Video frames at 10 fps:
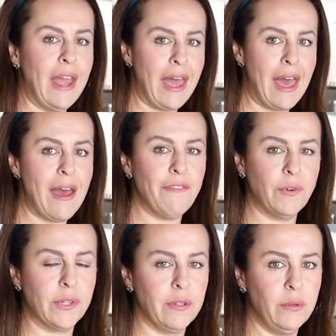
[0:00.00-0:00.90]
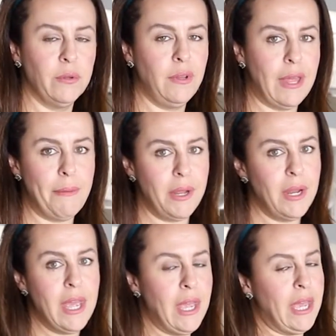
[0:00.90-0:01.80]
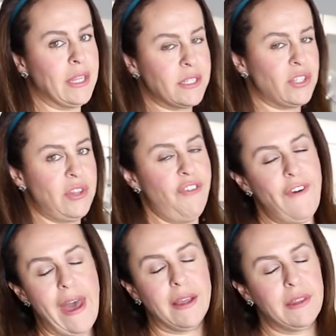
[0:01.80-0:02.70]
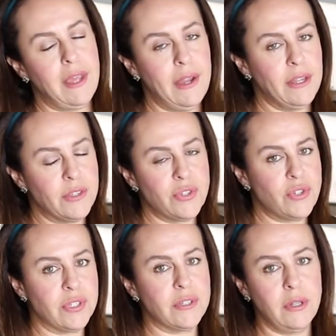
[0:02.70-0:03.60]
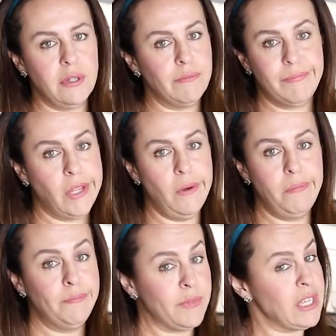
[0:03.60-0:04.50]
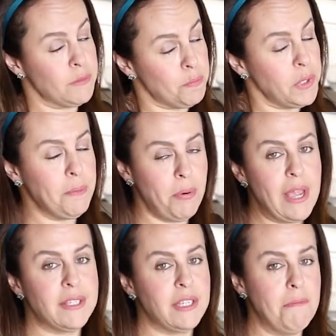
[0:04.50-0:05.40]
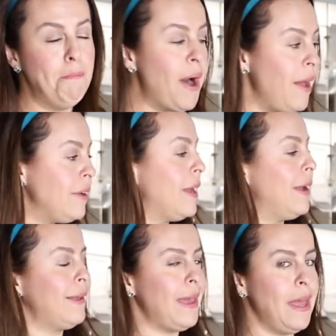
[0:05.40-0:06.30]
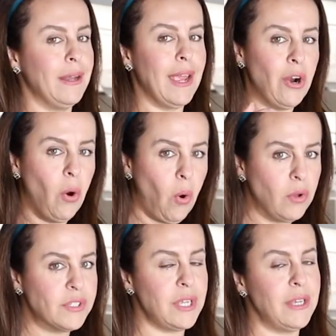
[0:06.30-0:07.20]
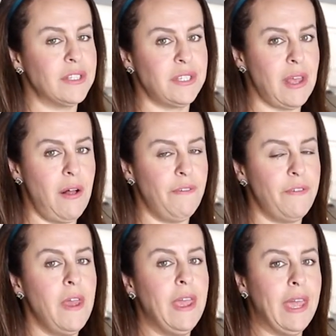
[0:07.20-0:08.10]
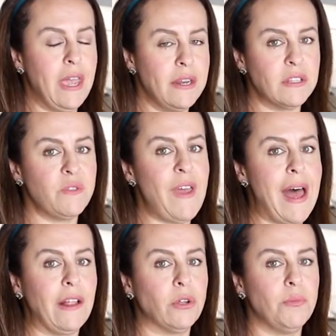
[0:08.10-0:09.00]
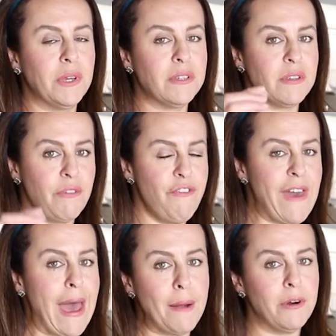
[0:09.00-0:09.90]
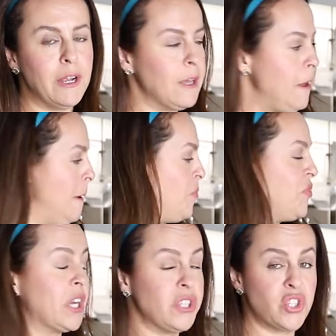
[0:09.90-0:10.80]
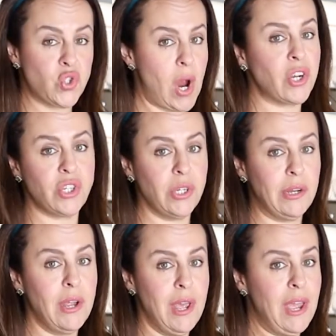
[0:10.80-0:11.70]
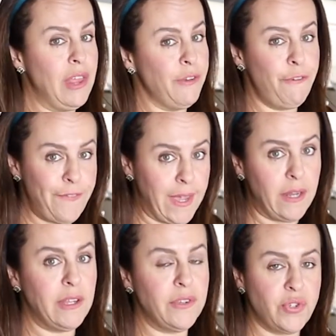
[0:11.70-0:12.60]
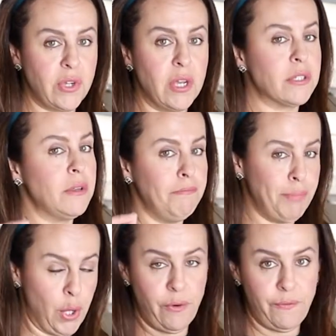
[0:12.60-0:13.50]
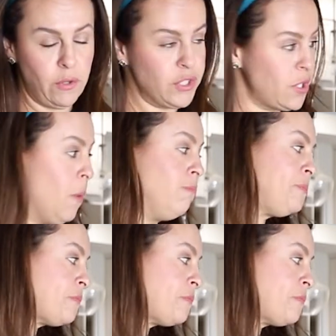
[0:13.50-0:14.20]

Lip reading: I have with the Lululemon. It's the fact that it's just it's pretty pricey, but again, it holds itself in its value because of the fabric and the construction, and the fit is just beautiful. So